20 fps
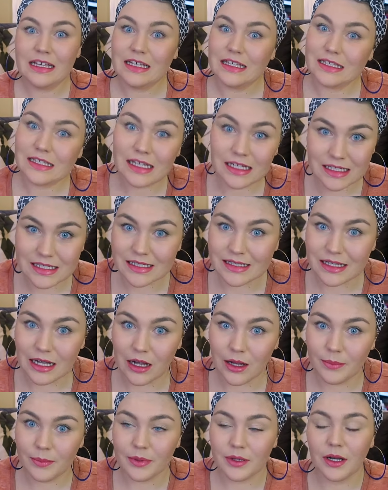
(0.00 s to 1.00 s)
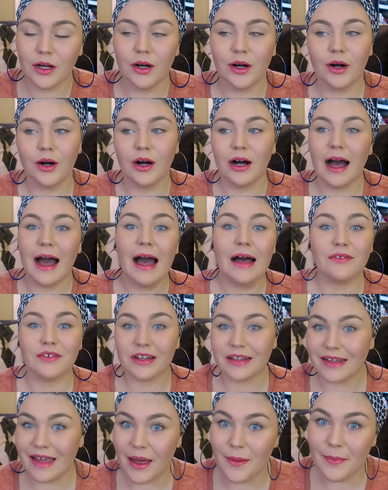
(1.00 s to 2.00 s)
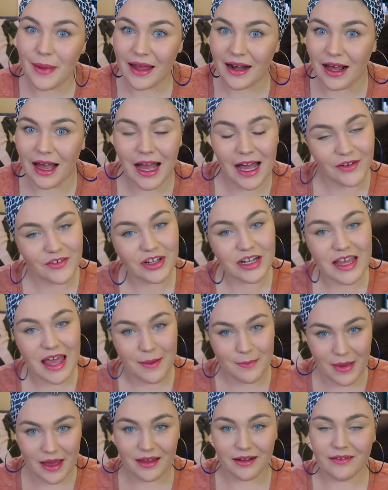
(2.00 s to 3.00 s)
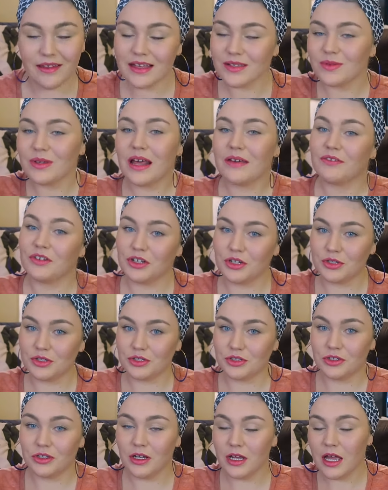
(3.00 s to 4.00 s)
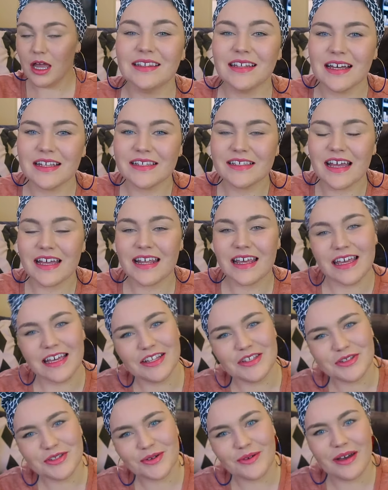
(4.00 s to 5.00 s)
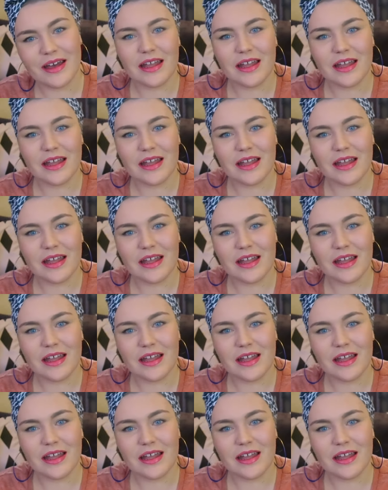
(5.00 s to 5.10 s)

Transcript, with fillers: it's gotta stop. Or oh, I've gotta get better. I've gotta get better. That's what I've gotta do. Let's get into